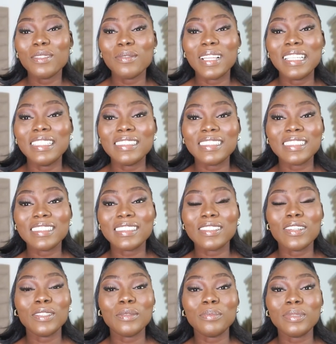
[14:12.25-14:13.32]
on my list is
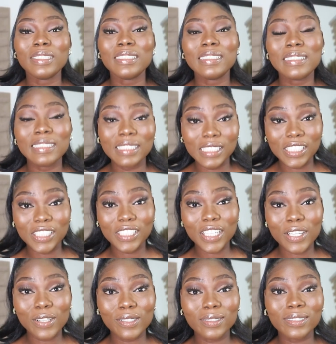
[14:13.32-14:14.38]
going to be
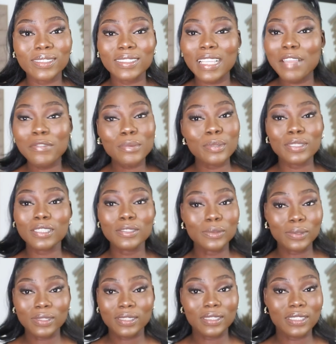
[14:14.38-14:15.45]
Seychelles. Everybody
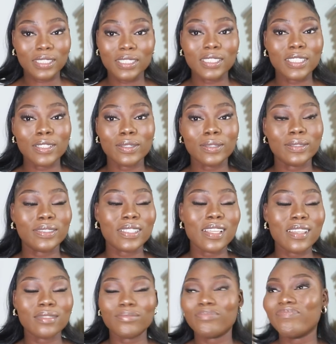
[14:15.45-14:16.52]
knows Seychelles.
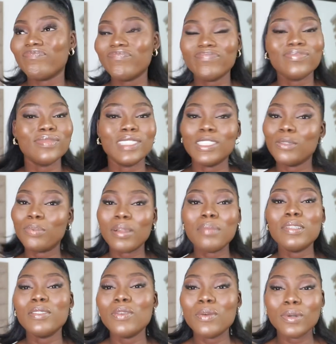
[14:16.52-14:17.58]
You
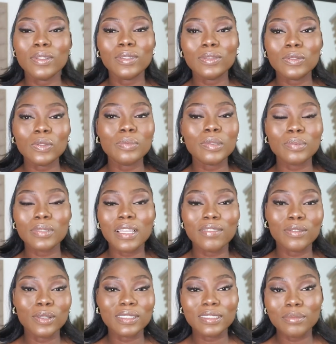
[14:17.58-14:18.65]
probably know one or two people that
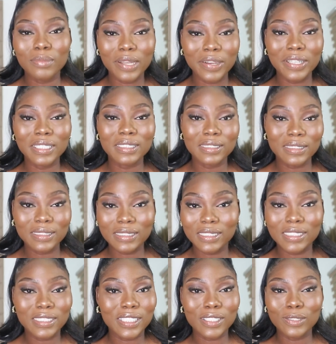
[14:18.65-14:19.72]
have gotten married in
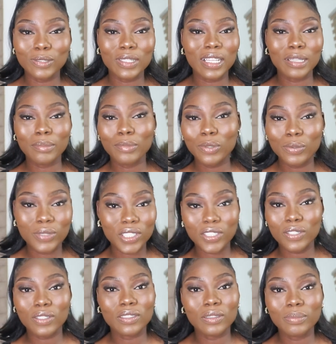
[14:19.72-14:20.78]
Seychelles or like
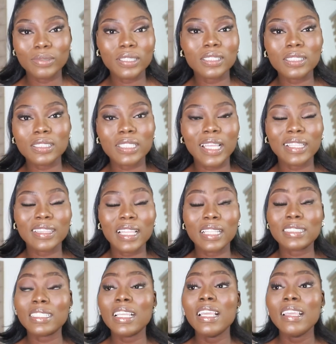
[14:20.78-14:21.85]
Mauritius or places like
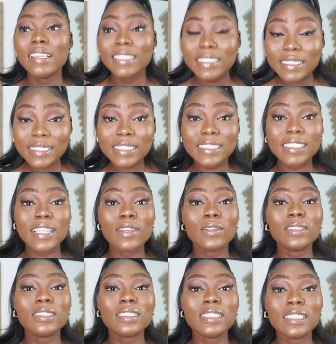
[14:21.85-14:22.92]
that.
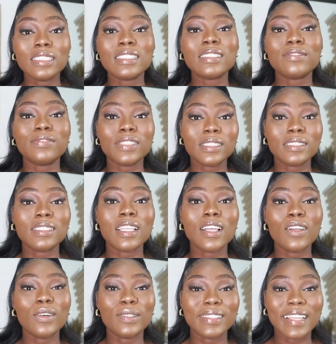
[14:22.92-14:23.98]
Seychelles is visa
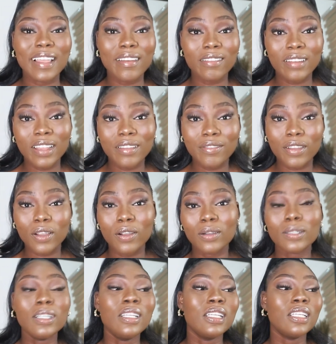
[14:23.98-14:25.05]
on
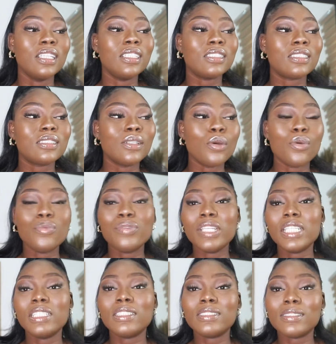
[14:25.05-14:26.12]
arrival. It's not
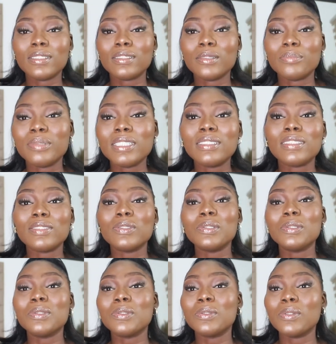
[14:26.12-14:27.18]
really such a big deal.
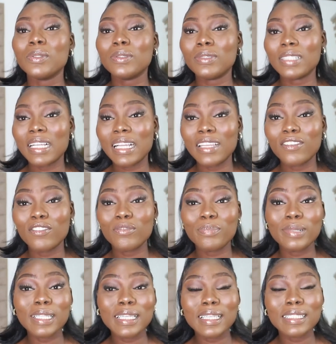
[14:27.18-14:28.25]
You could go to that kind of
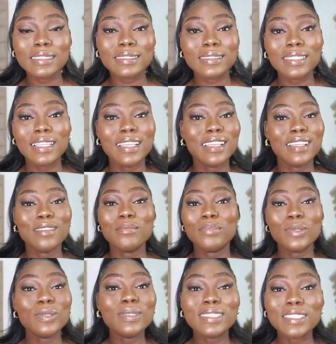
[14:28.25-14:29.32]
place.
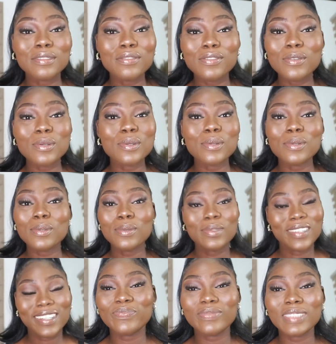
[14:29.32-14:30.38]
Beautiful
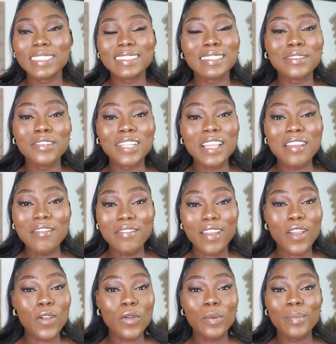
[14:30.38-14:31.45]
serene
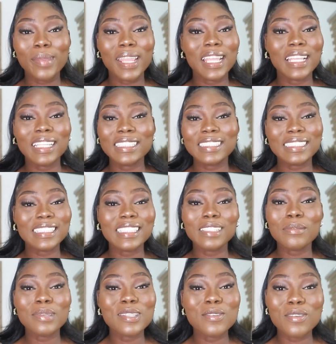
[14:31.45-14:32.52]
environment in
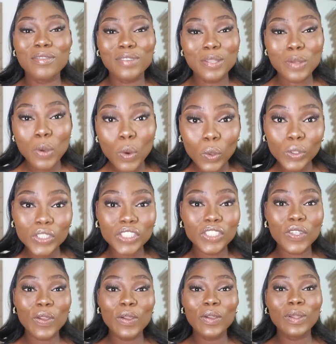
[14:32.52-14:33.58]
the middle of an
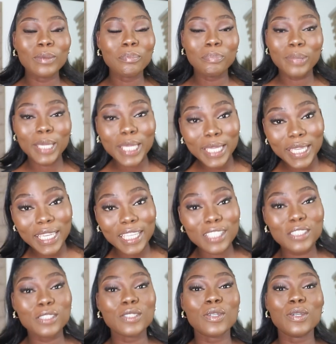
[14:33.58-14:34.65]
ocean,
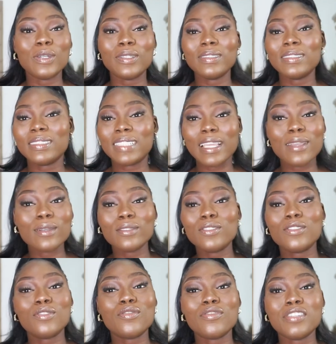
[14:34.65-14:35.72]
vacation,
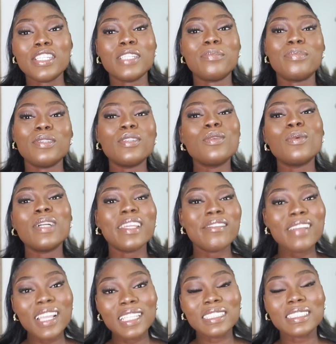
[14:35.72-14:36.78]
girls trip, you know,
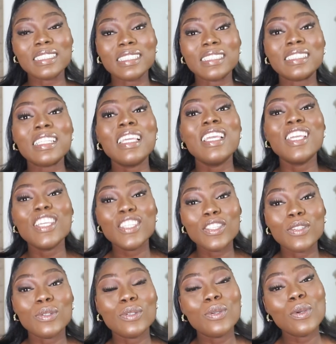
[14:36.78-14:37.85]
whatever it is,
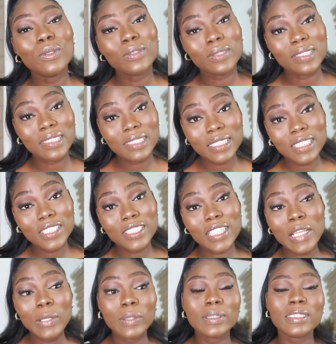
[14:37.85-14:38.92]
you could go to
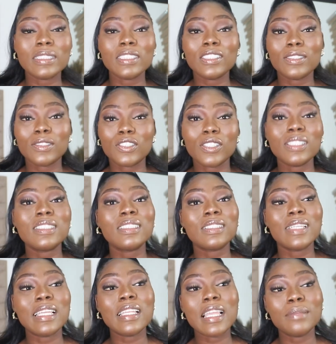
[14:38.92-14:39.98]
Seychelles. You just
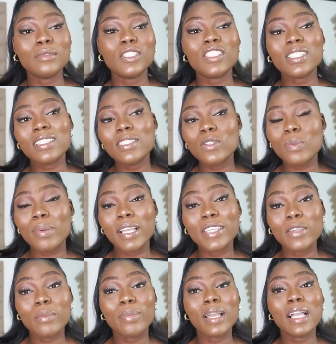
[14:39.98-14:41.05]
get and um, you just need to
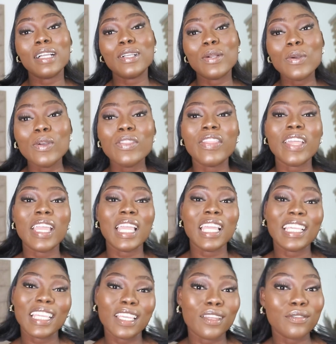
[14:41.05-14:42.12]
pack your bag, go there
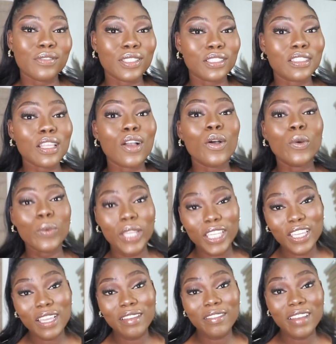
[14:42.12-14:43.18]
and get a visa when
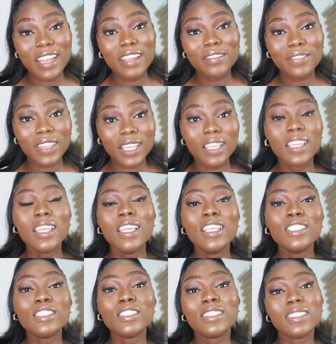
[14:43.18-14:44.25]
you arrive there.
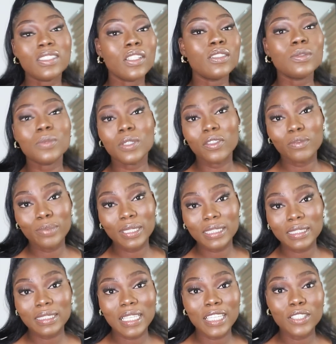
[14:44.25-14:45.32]
So Seychelles is one of the
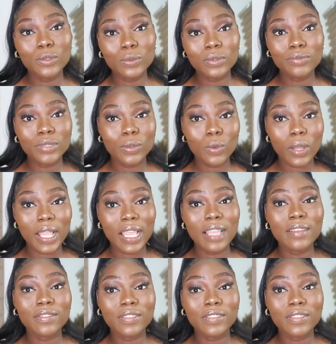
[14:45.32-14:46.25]
places that you would require a